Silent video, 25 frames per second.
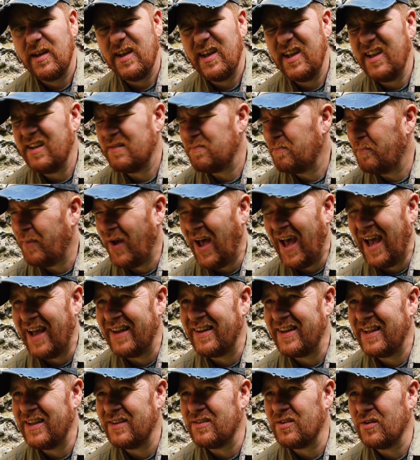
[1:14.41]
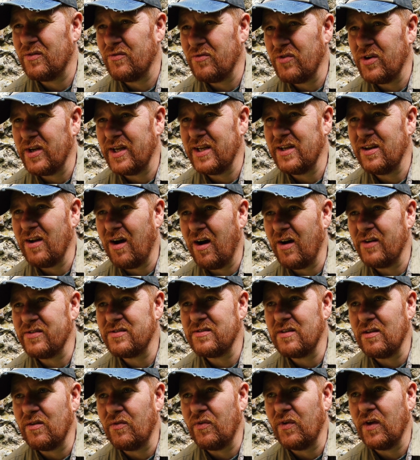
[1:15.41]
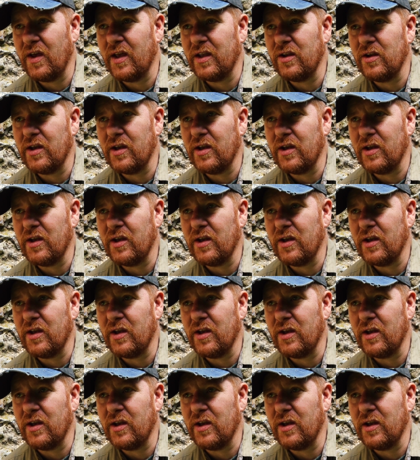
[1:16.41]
It's bad. It's a really nasty thing.